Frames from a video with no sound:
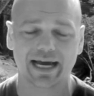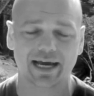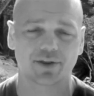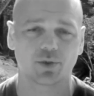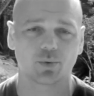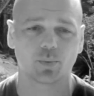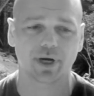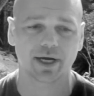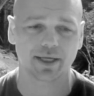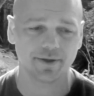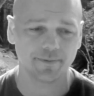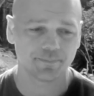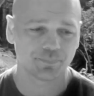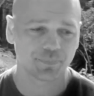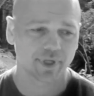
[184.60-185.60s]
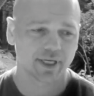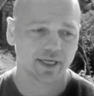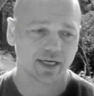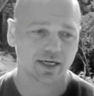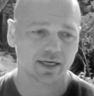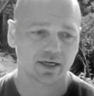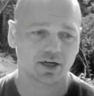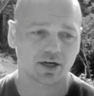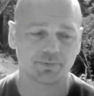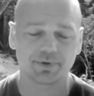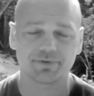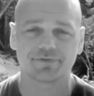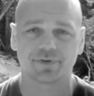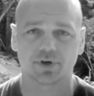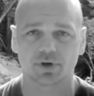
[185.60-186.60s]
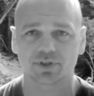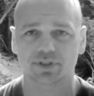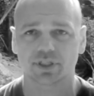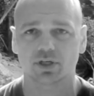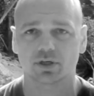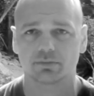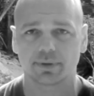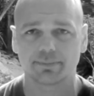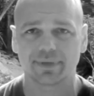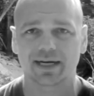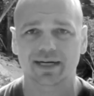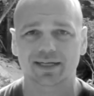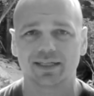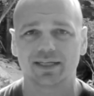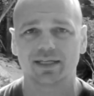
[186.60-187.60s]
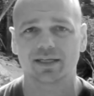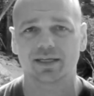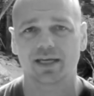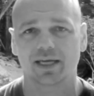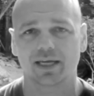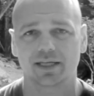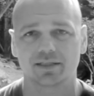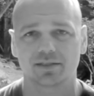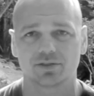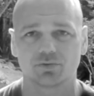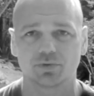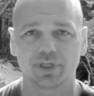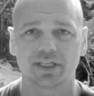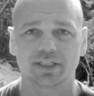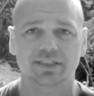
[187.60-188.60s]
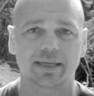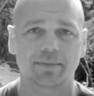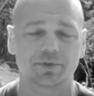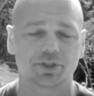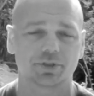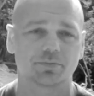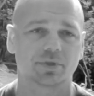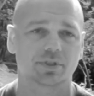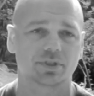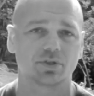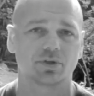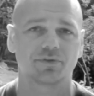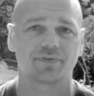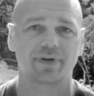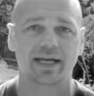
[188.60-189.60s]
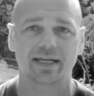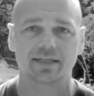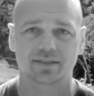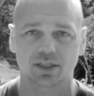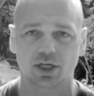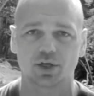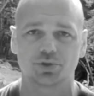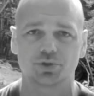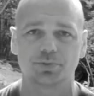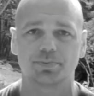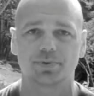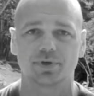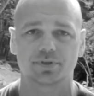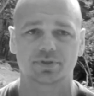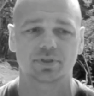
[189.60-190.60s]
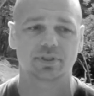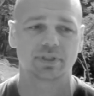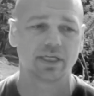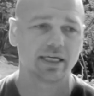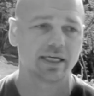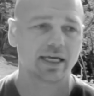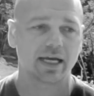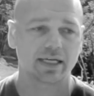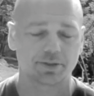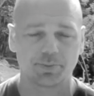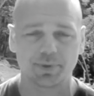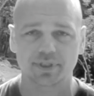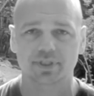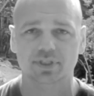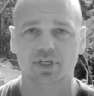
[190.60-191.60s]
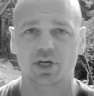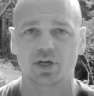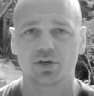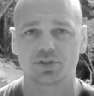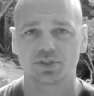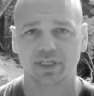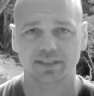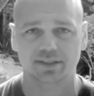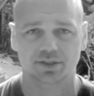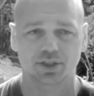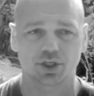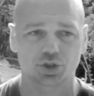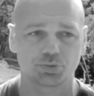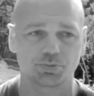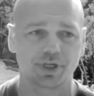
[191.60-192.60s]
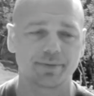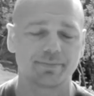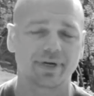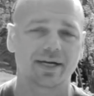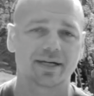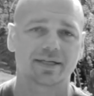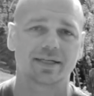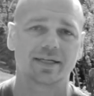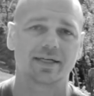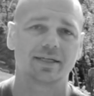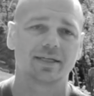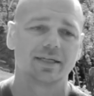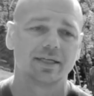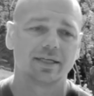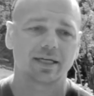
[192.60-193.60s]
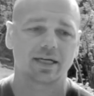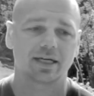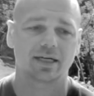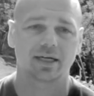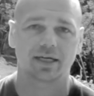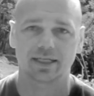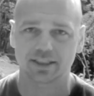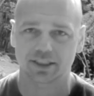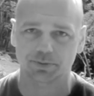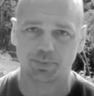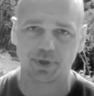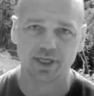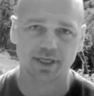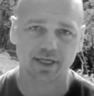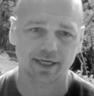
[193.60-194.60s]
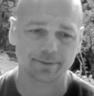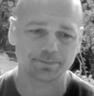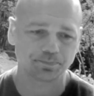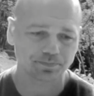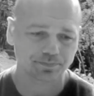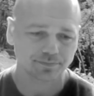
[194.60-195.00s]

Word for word: out of the way, uh, I've been focusing on my marketing and really establishing myself as the go-to person as a business coach, as a social media marketer uh, and speaker.